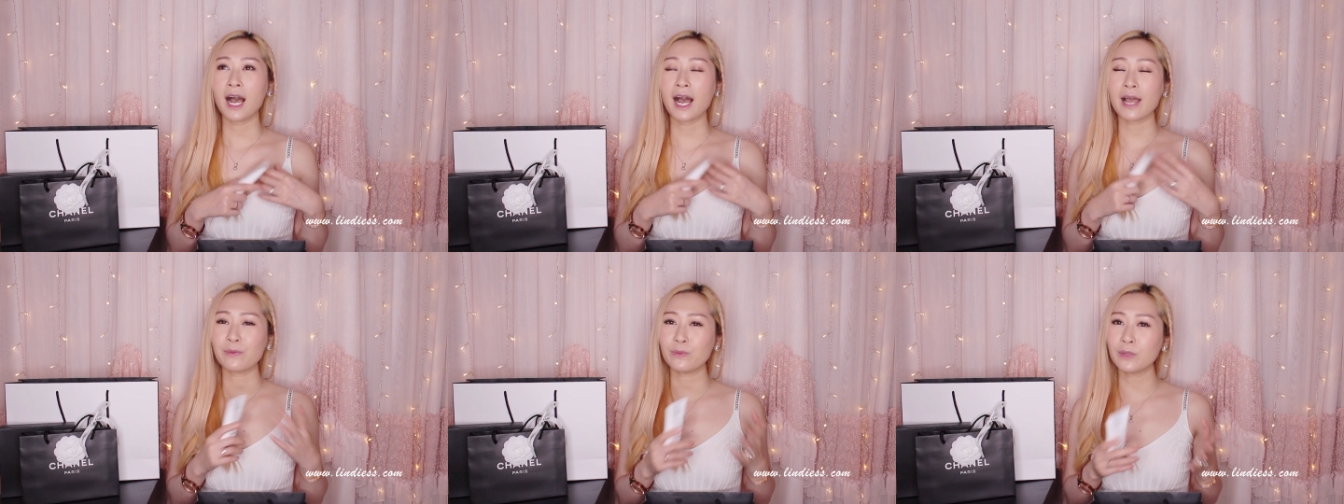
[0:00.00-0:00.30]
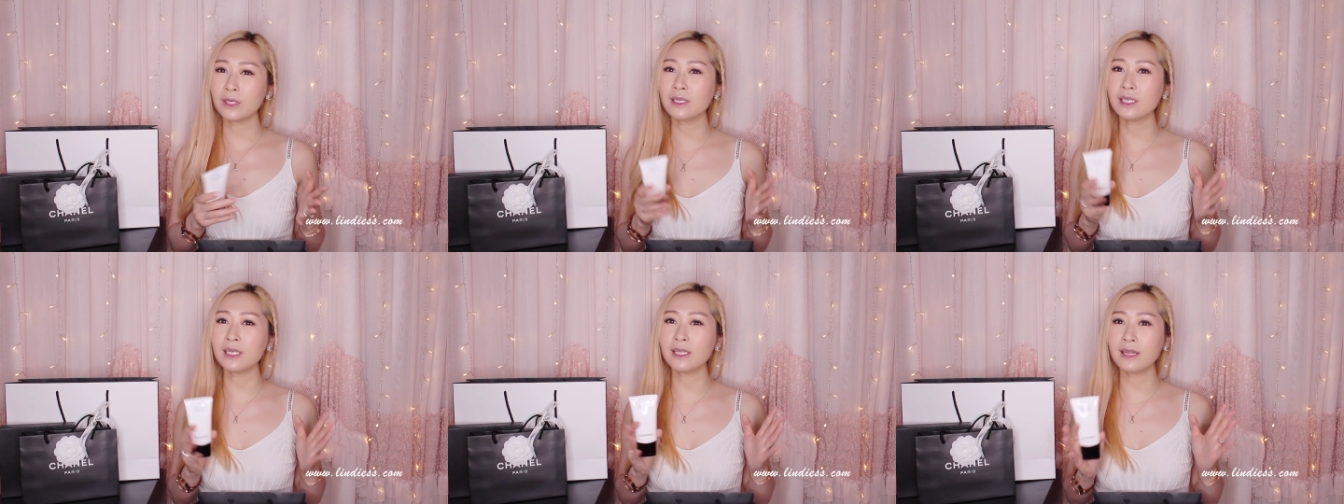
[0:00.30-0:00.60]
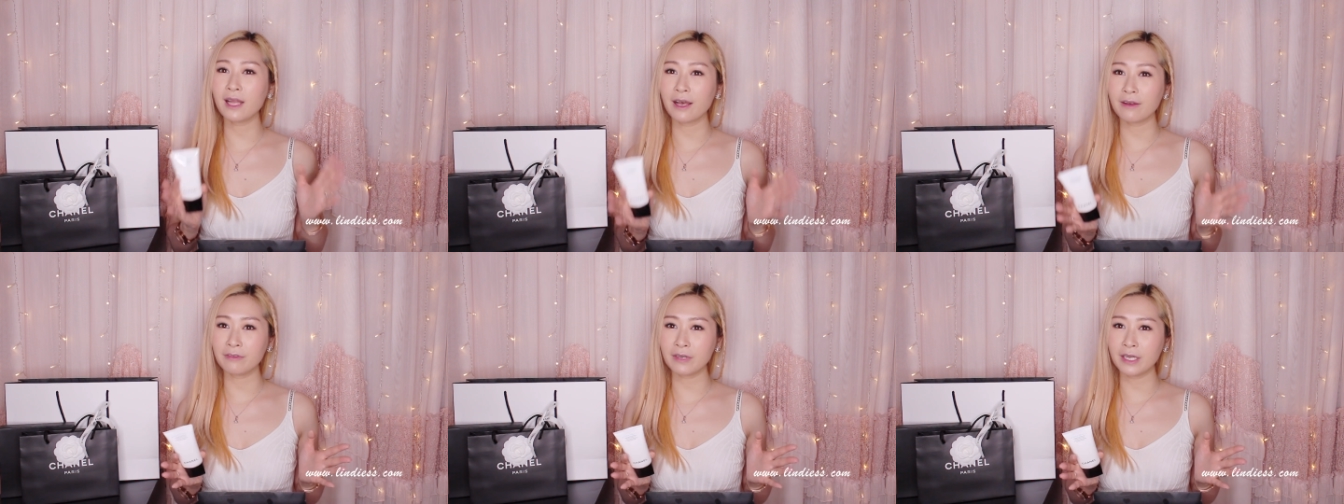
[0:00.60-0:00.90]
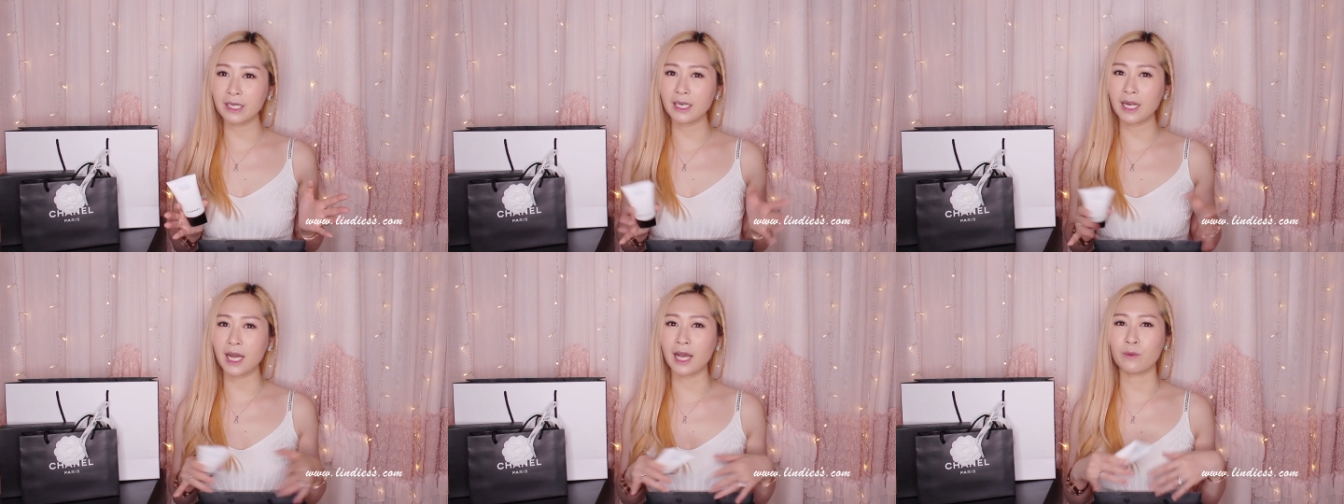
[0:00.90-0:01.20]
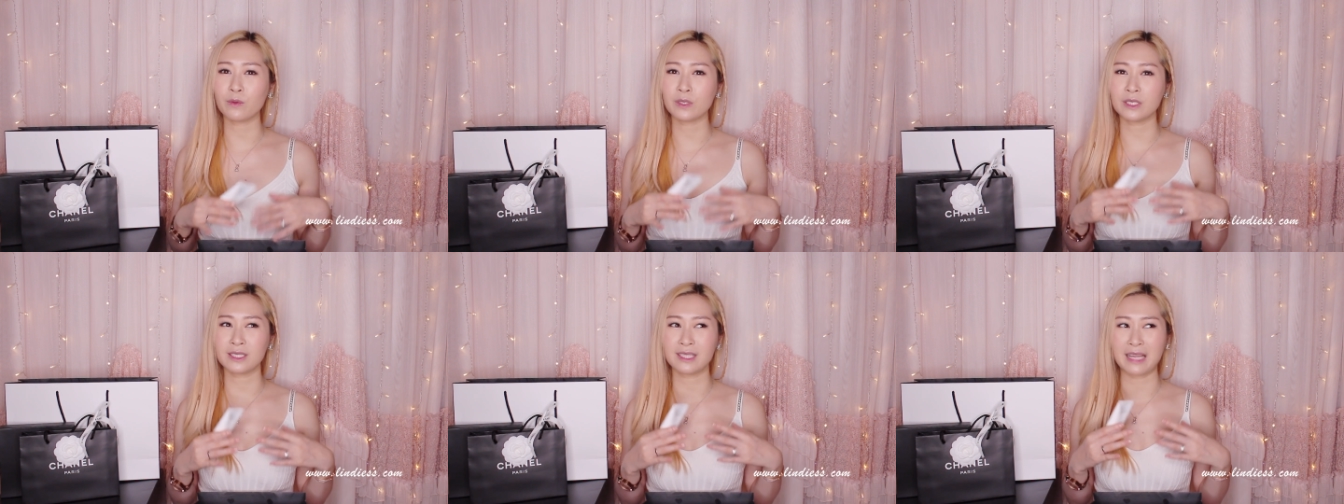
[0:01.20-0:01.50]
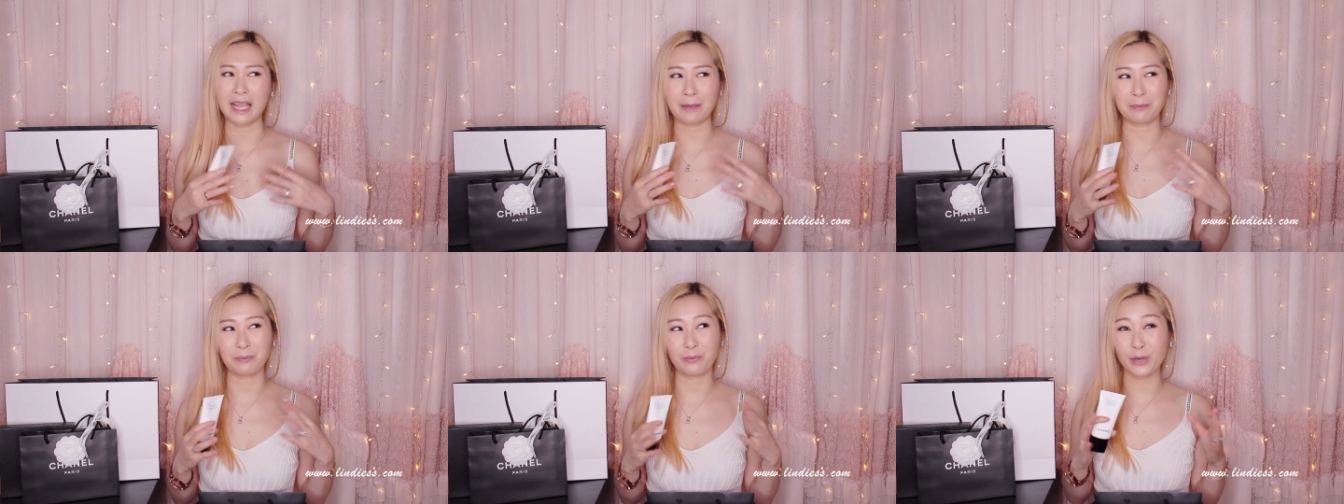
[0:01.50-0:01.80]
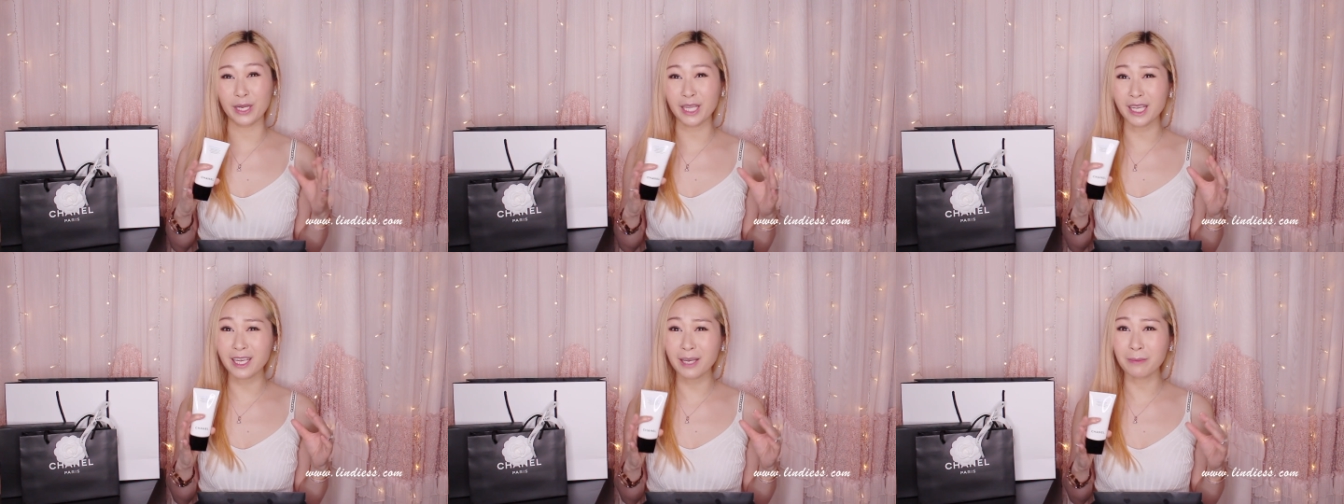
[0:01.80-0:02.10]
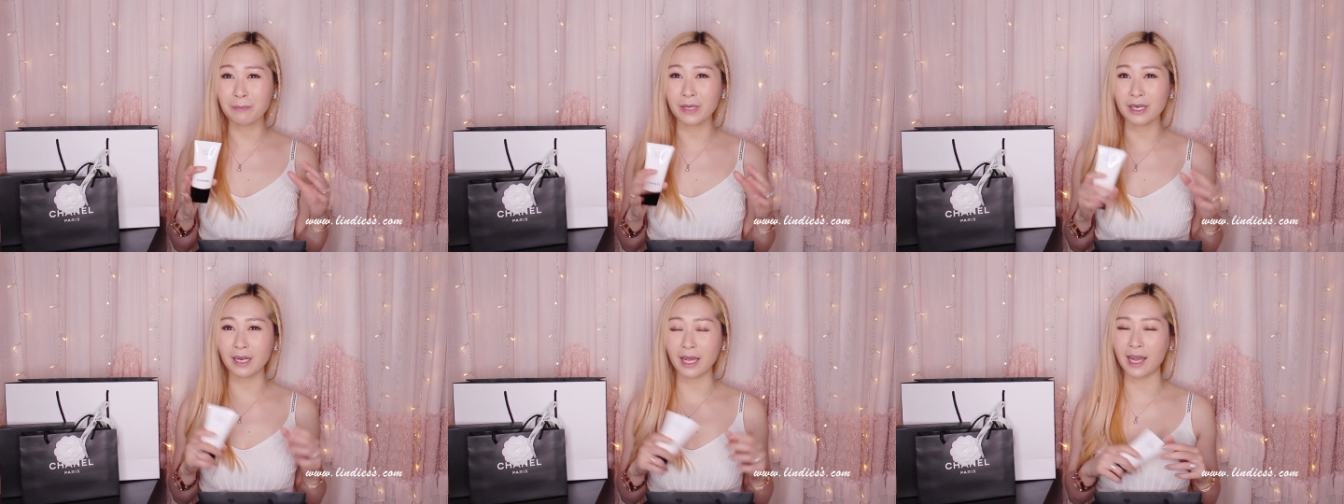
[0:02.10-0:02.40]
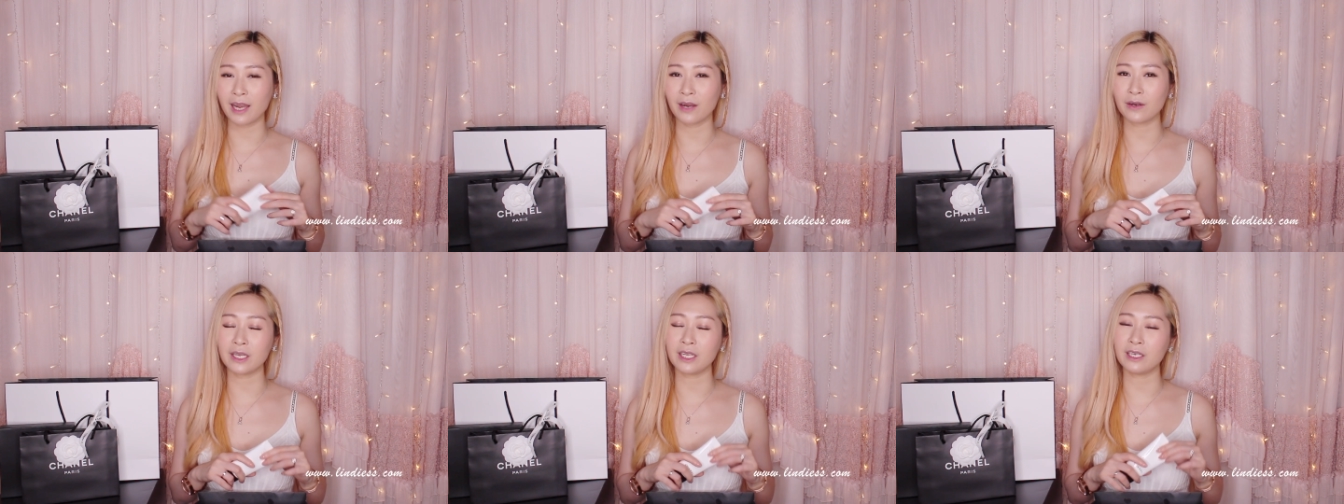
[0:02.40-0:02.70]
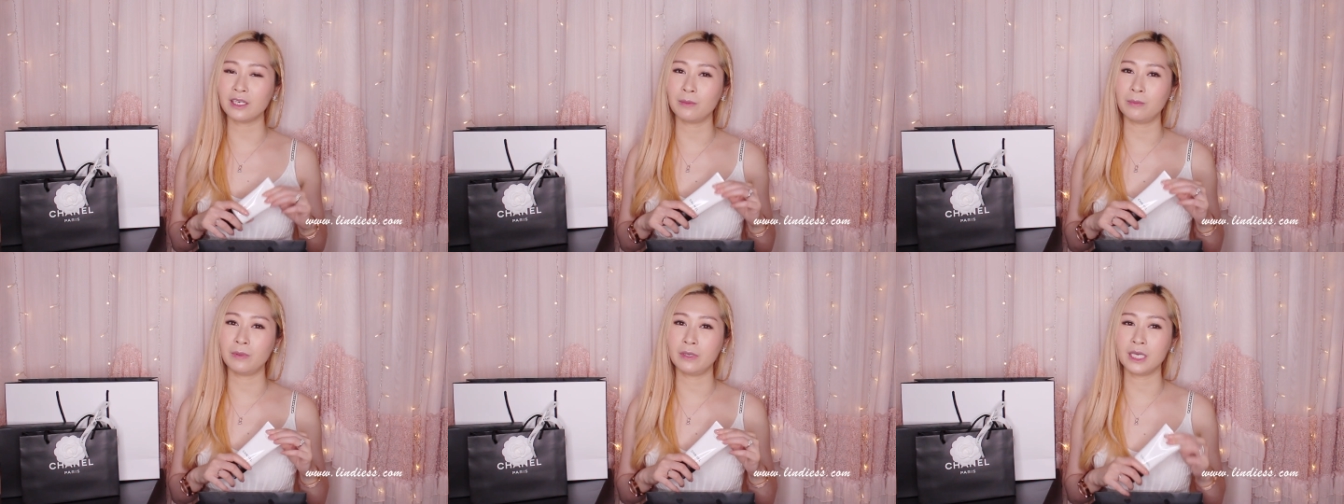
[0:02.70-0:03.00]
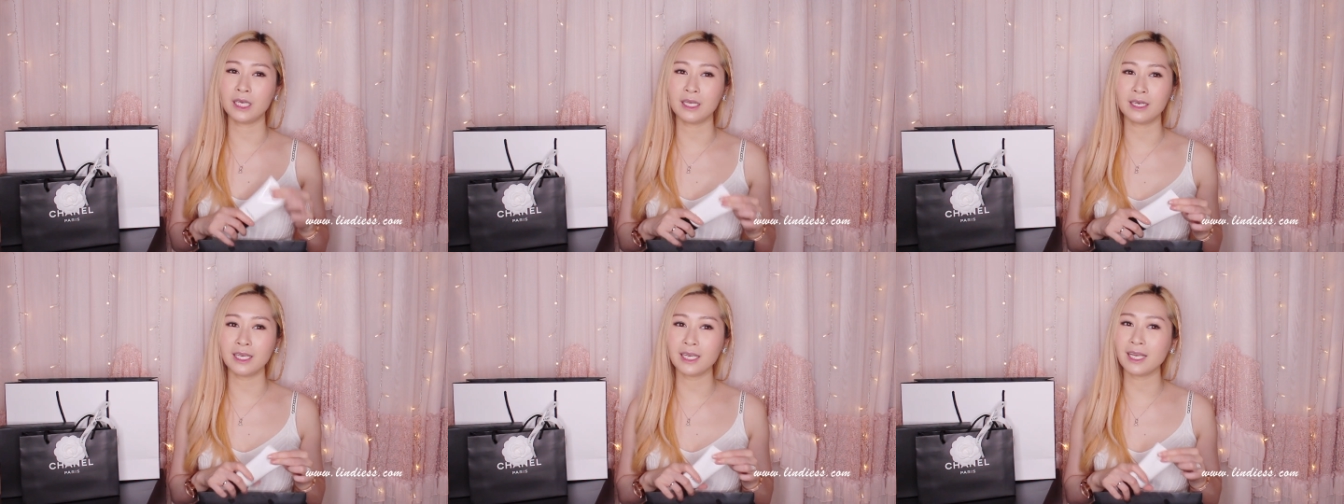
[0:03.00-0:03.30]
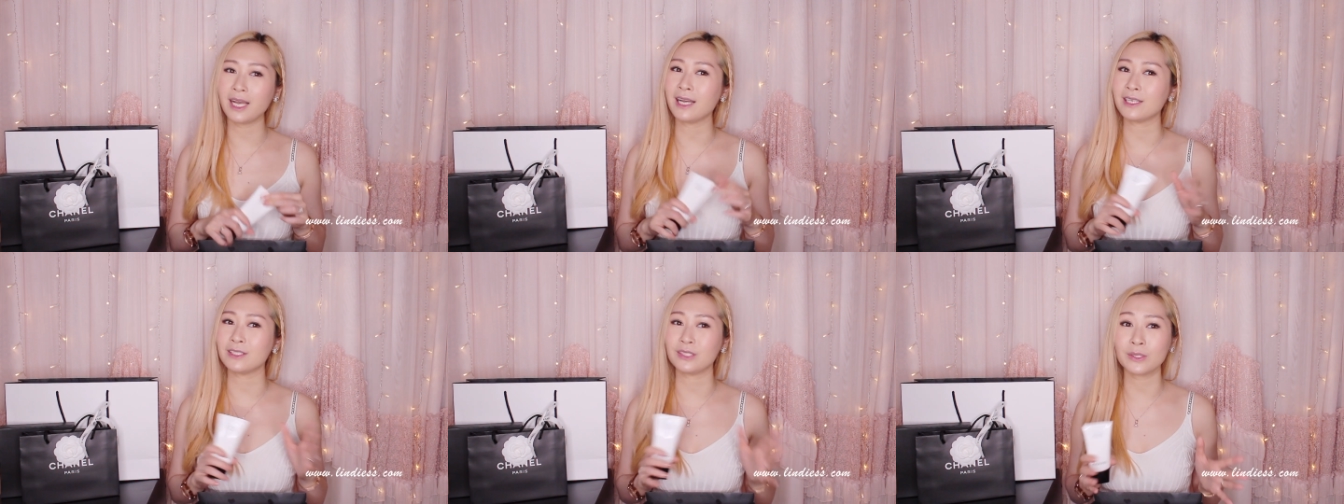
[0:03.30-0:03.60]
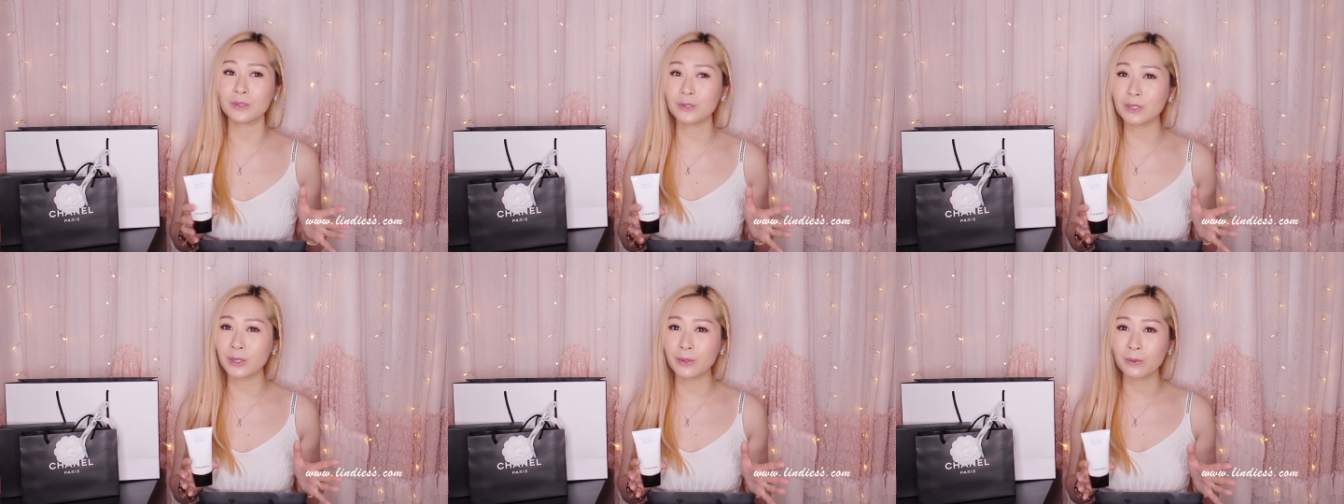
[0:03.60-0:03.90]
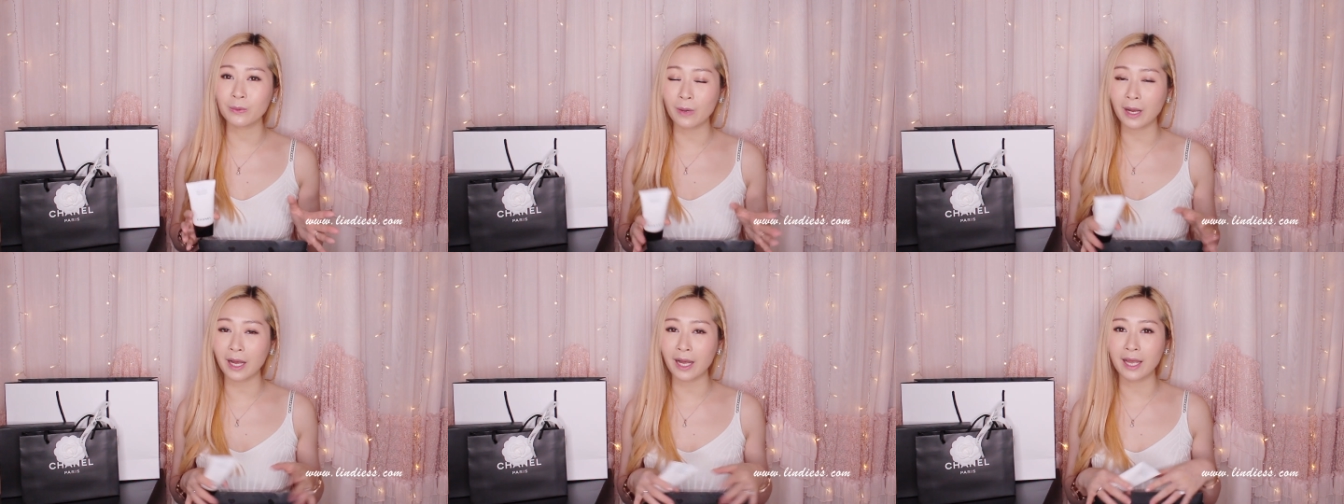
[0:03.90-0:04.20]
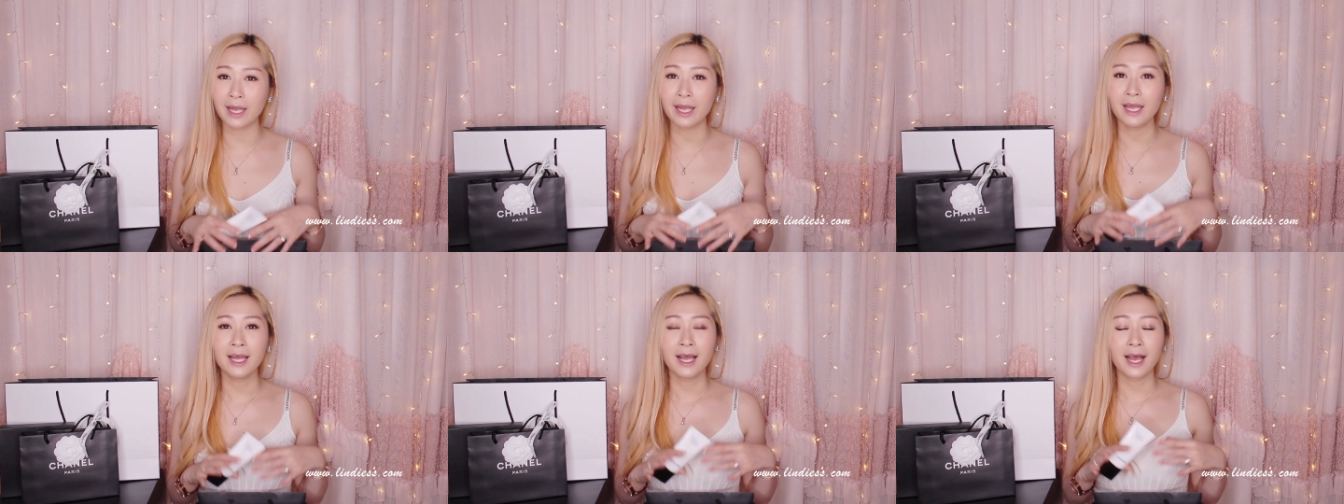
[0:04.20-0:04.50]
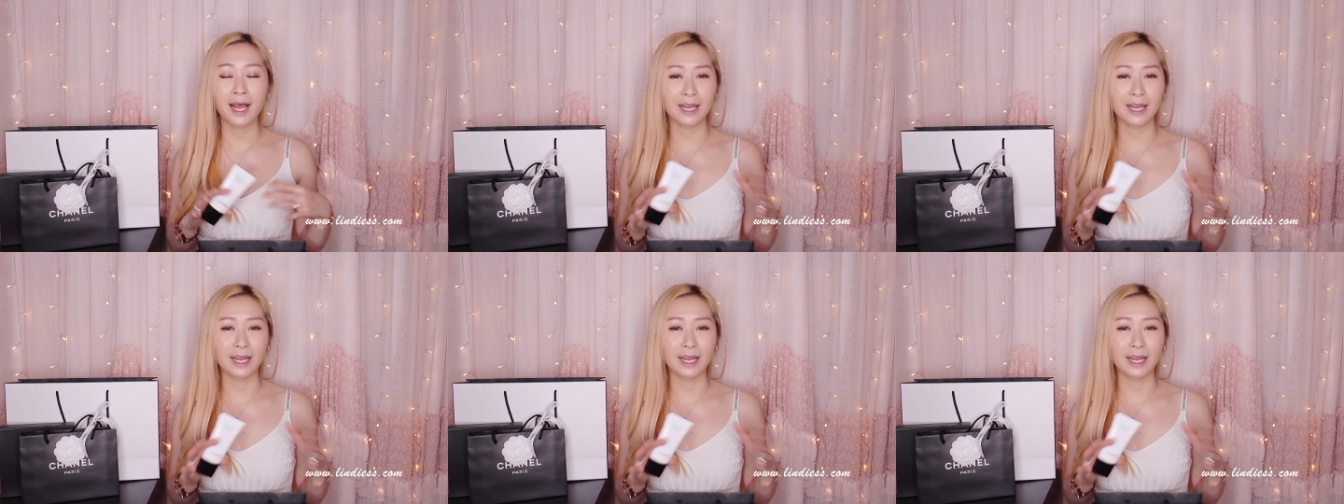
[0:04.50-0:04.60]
I really love it. I was like breaking a bit out in the beginning. I don't know why.